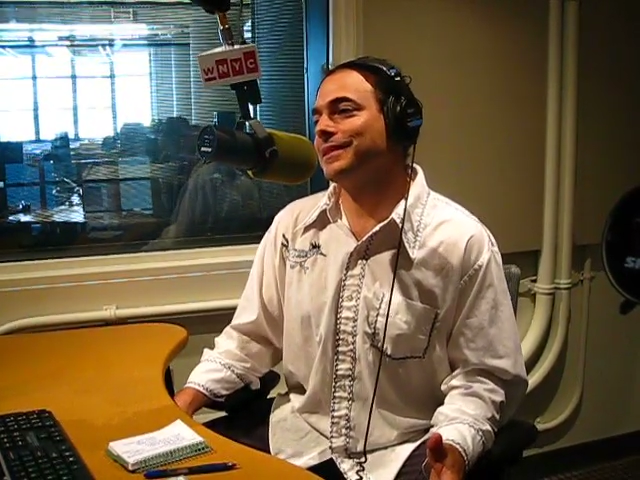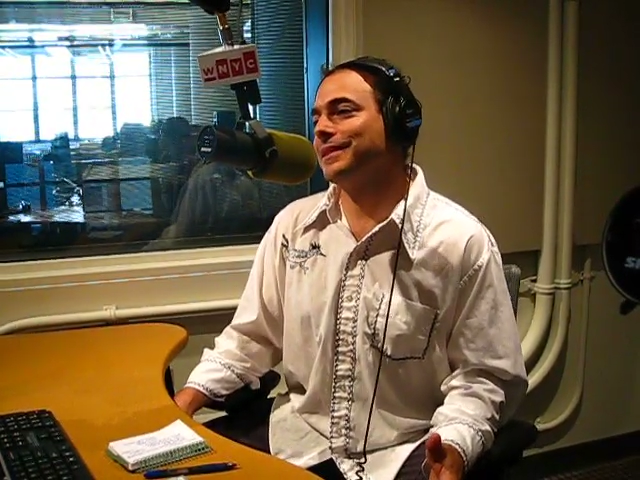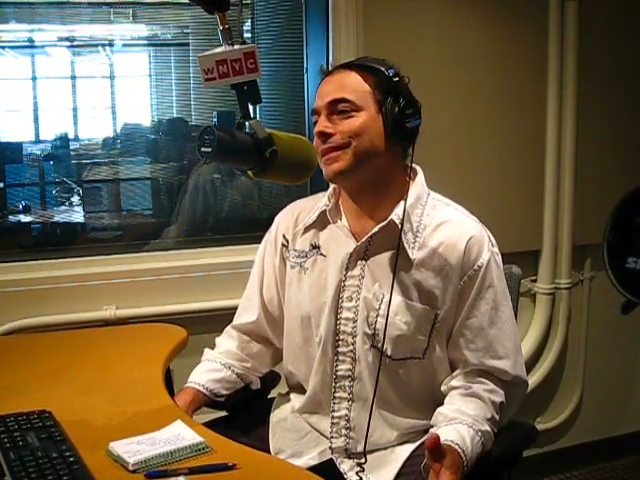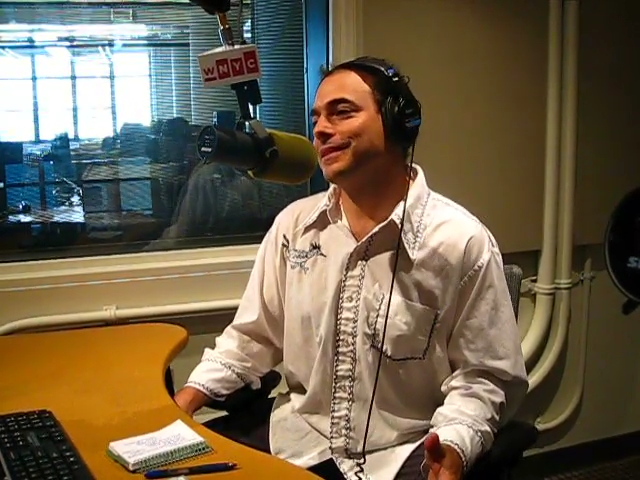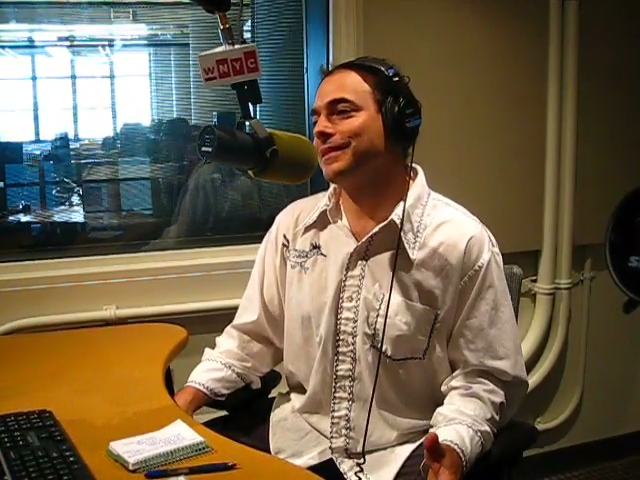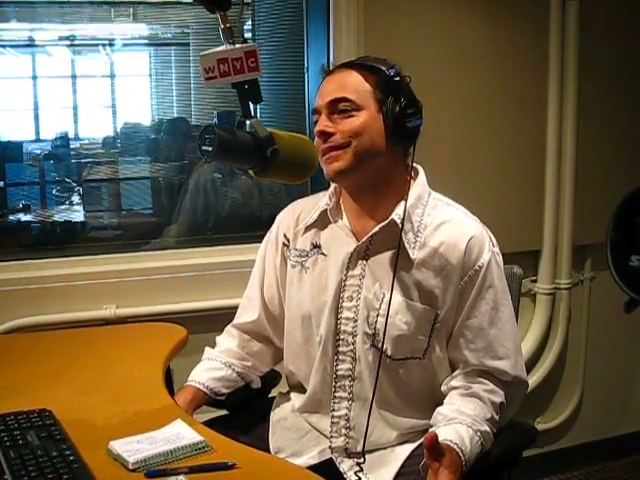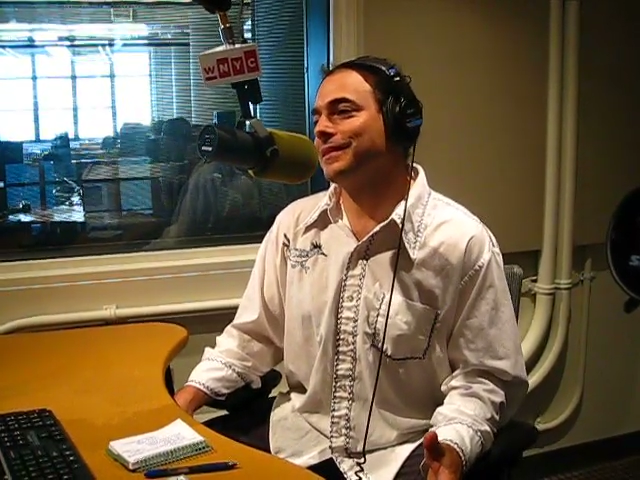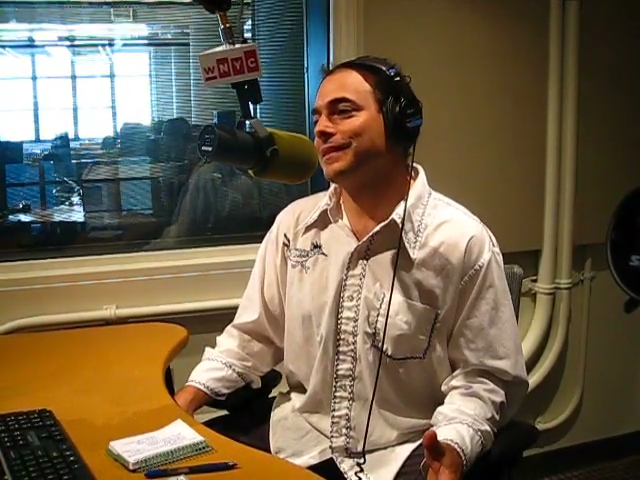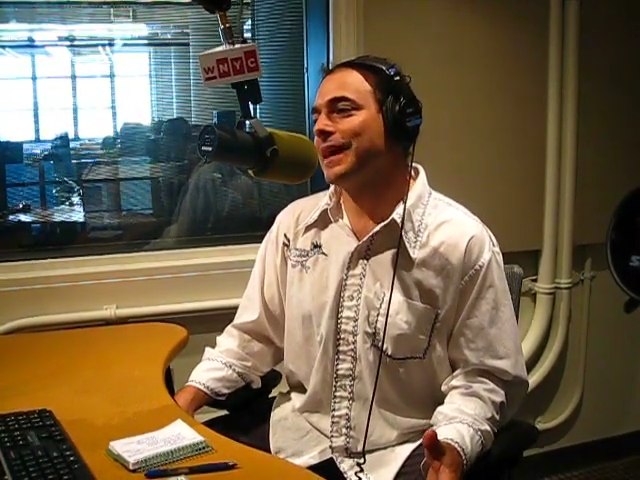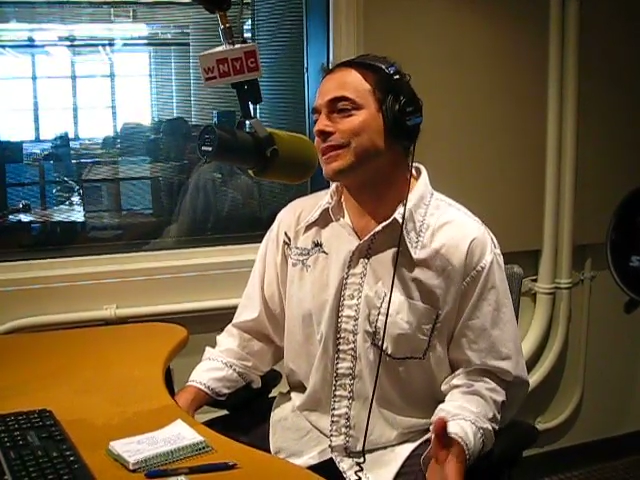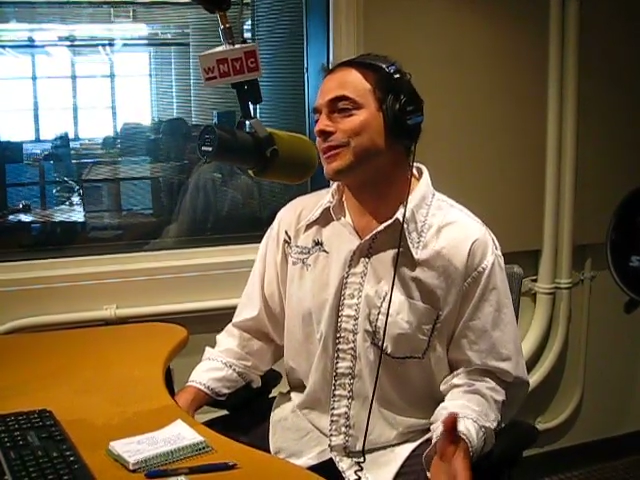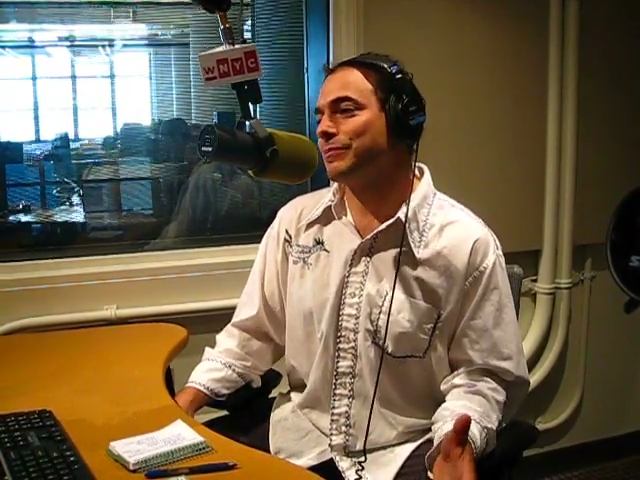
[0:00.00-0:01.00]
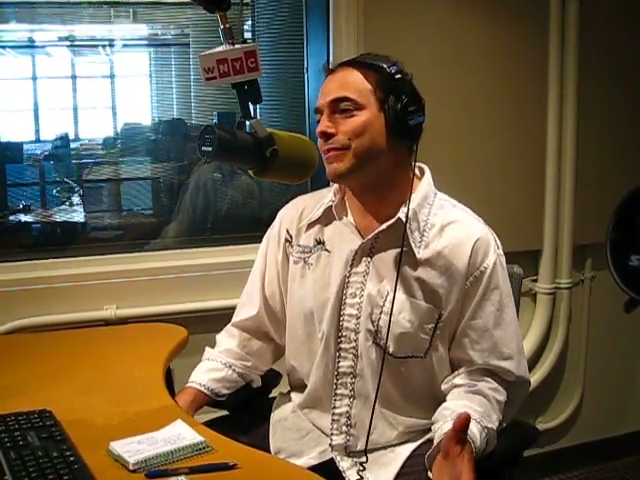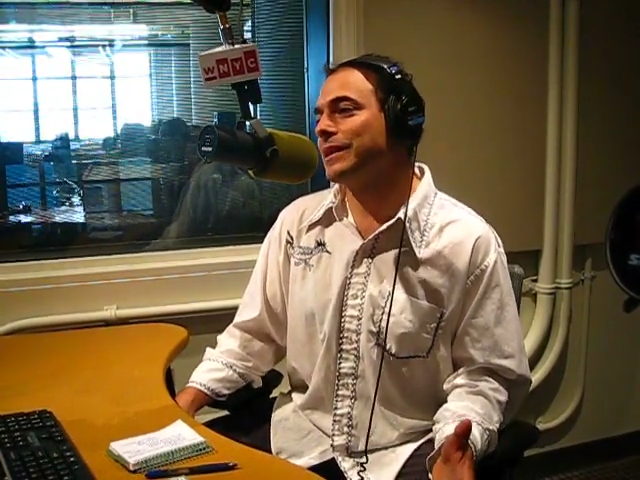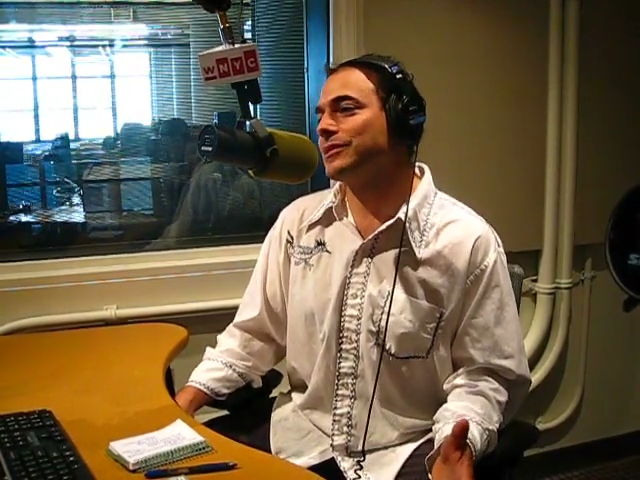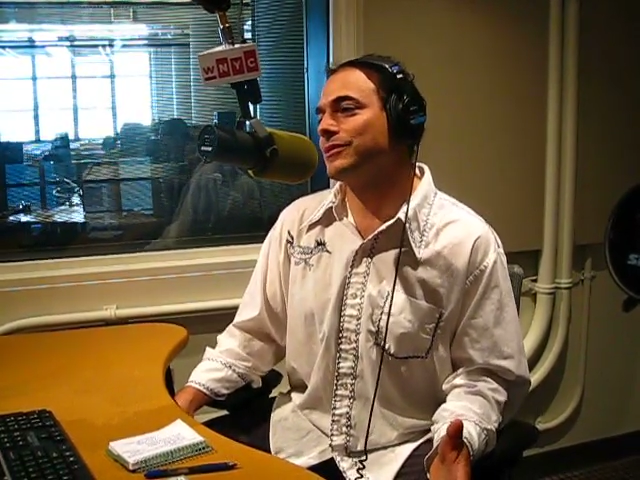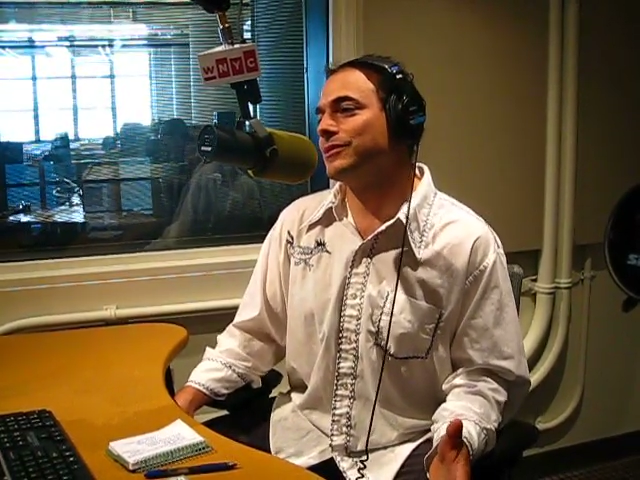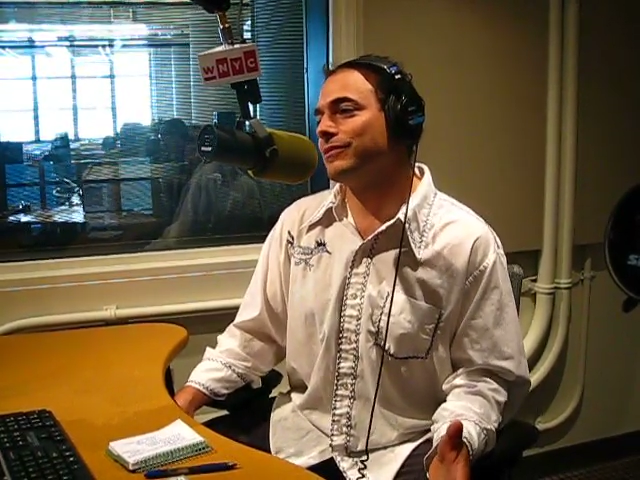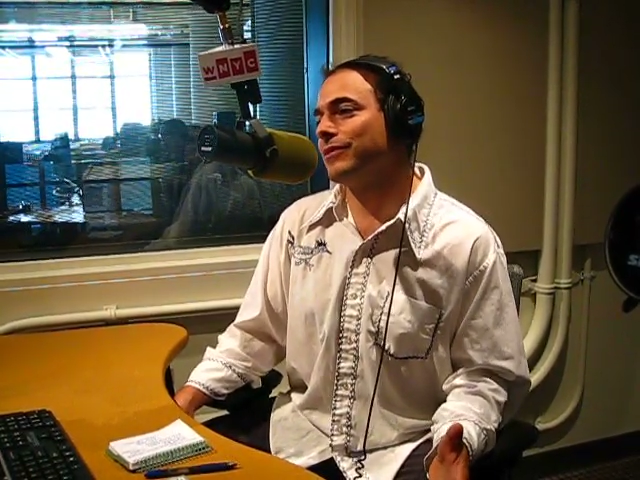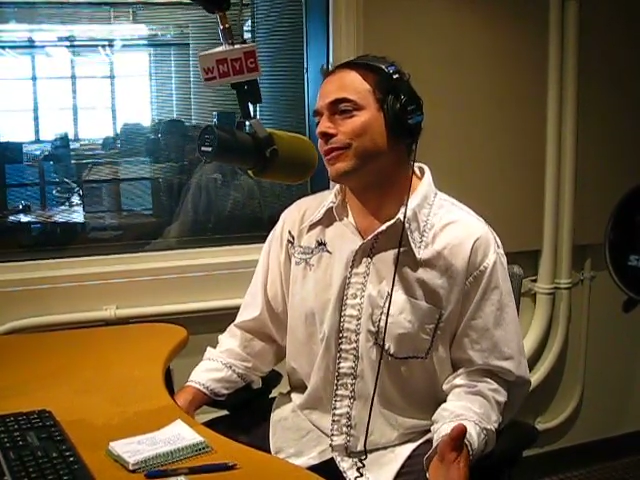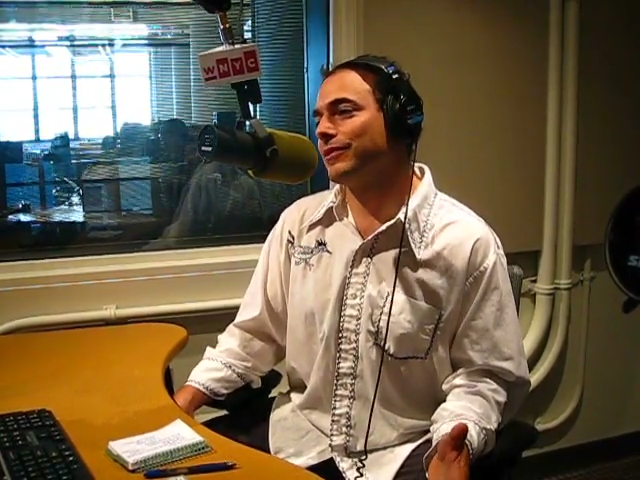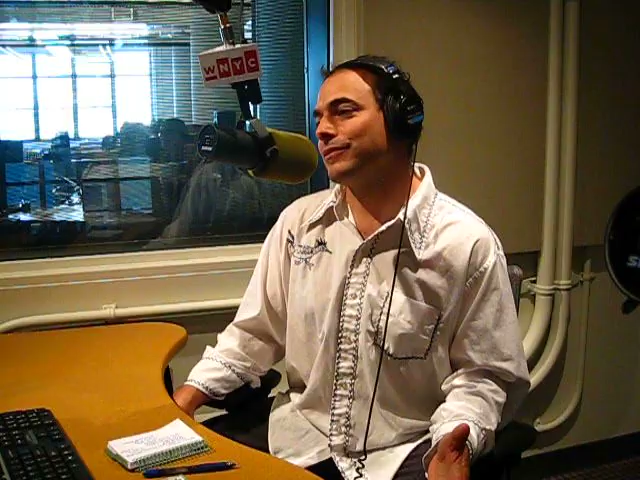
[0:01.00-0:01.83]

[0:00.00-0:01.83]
and I think that's the message of our